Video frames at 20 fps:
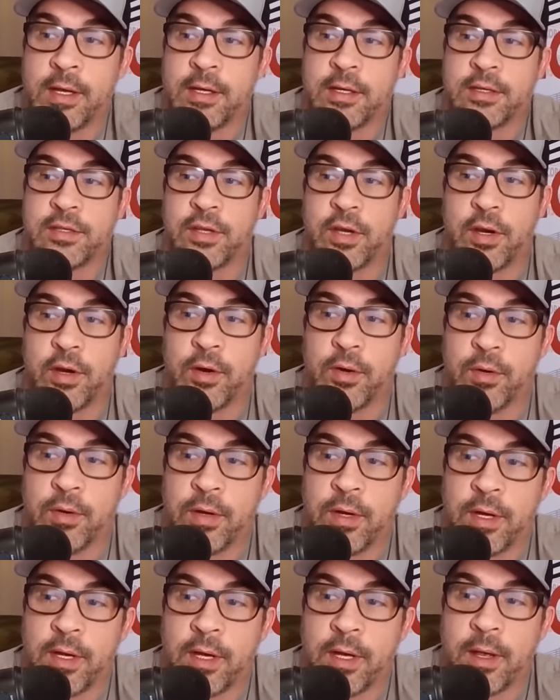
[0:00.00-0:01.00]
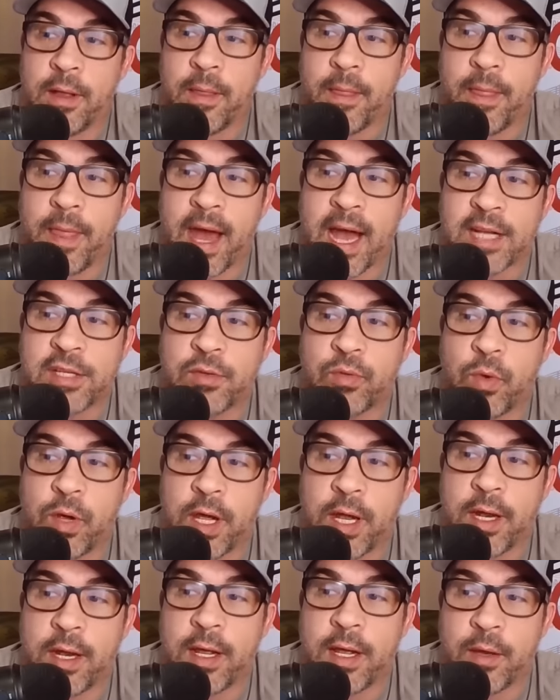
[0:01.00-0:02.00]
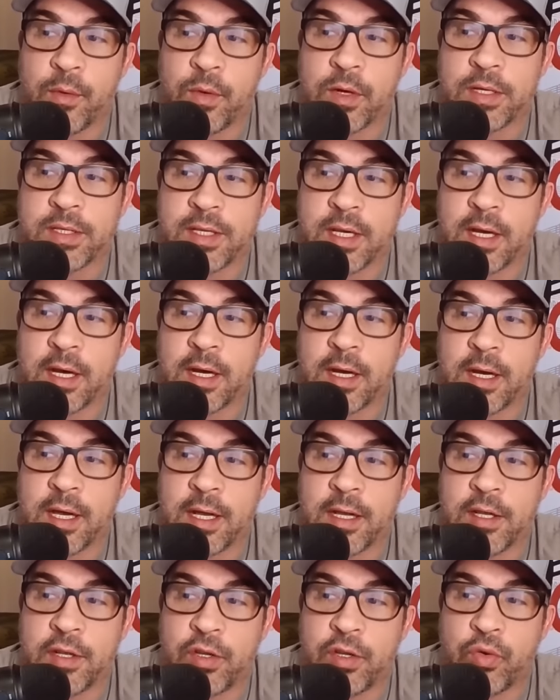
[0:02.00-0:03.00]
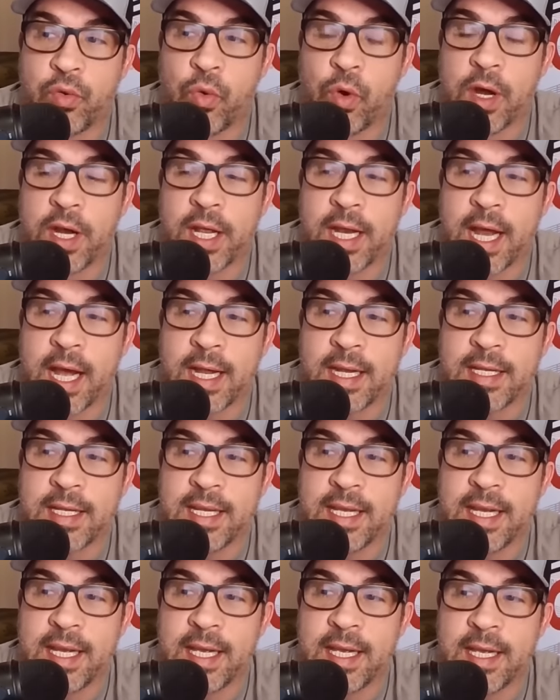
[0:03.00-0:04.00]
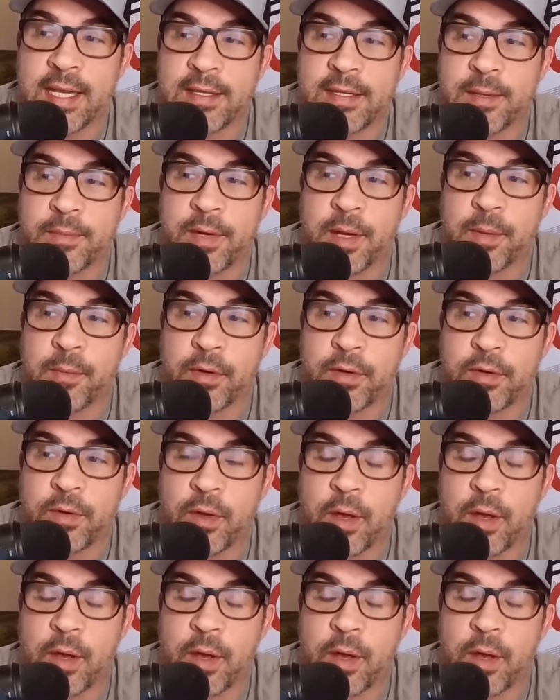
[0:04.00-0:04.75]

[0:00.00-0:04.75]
So mm-hmm. that's when it was, uh, in twenty nineteen, September,